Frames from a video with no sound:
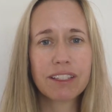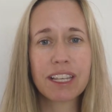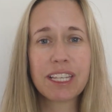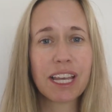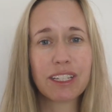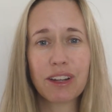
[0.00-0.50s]
answer
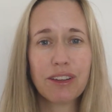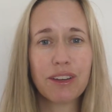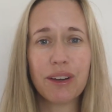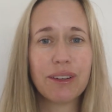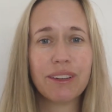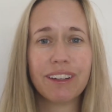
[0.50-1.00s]
is I don't
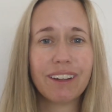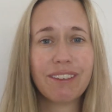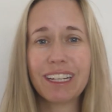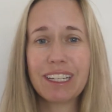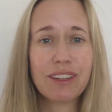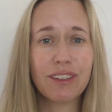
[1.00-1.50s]
know. I
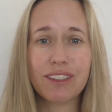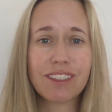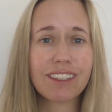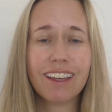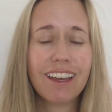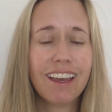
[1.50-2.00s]
really don't.